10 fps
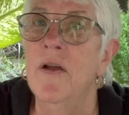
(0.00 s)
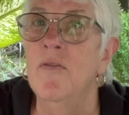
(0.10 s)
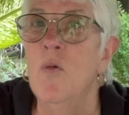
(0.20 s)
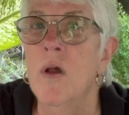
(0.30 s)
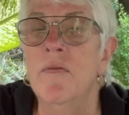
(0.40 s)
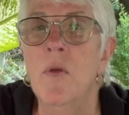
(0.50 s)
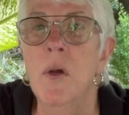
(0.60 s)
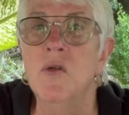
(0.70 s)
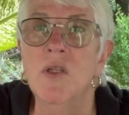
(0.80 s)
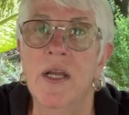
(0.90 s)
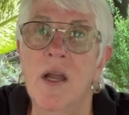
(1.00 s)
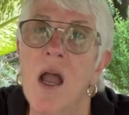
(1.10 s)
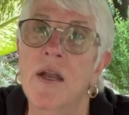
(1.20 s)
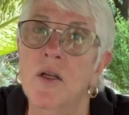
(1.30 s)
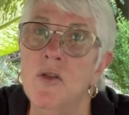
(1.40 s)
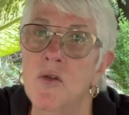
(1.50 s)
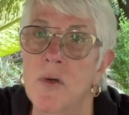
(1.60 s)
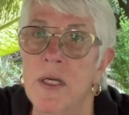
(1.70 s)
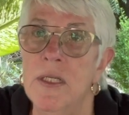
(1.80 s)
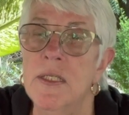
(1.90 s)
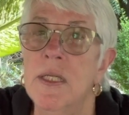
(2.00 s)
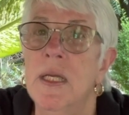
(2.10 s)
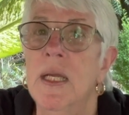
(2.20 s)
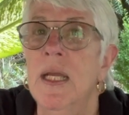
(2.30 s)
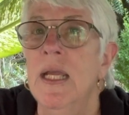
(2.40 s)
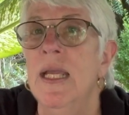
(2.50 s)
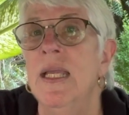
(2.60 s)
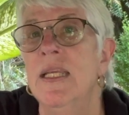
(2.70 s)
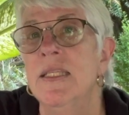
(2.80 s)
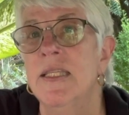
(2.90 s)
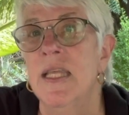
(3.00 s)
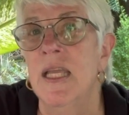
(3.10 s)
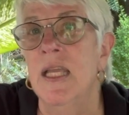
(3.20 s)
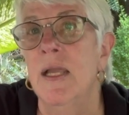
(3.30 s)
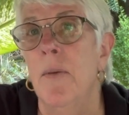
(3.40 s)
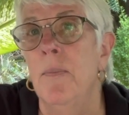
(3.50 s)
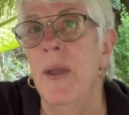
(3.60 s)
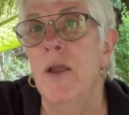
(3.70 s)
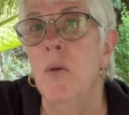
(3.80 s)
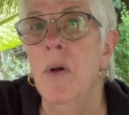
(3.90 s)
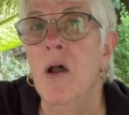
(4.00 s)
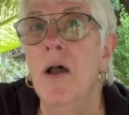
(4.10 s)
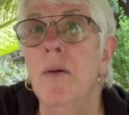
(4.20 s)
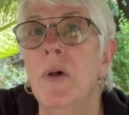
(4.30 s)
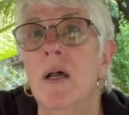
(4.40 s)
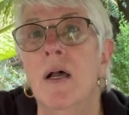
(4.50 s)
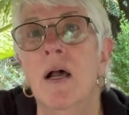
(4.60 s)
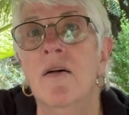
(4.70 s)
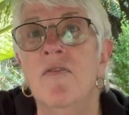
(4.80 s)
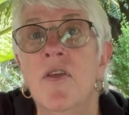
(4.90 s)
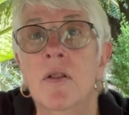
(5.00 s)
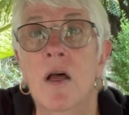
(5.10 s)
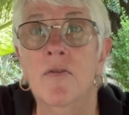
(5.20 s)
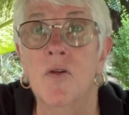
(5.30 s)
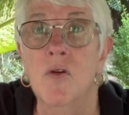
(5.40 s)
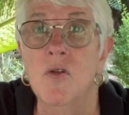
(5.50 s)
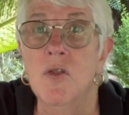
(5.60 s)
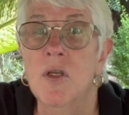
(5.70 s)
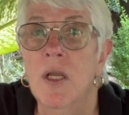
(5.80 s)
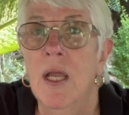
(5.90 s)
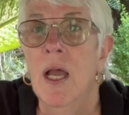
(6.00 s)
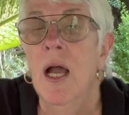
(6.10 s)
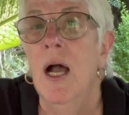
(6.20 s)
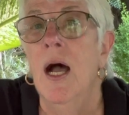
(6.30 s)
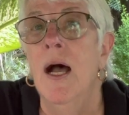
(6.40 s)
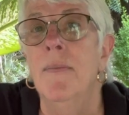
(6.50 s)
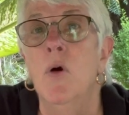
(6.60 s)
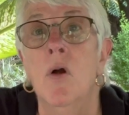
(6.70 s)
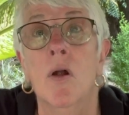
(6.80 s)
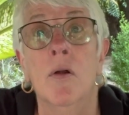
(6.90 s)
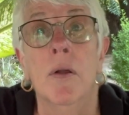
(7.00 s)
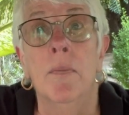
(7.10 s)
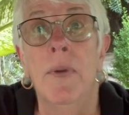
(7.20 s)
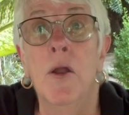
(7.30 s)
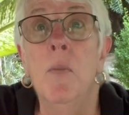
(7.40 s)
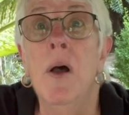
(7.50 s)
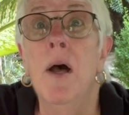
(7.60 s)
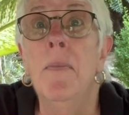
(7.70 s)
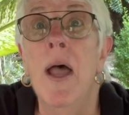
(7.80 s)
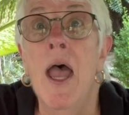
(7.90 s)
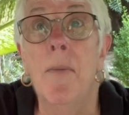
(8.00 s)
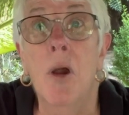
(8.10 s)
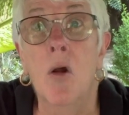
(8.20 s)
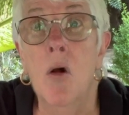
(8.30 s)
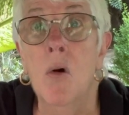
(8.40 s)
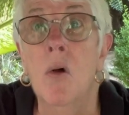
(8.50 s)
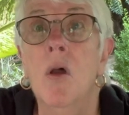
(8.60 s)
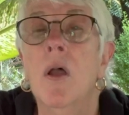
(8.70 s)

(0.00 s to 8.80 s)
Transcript: of one of the most iconic trees. It is the Baobab of the Lovers, or Baobab Avenue.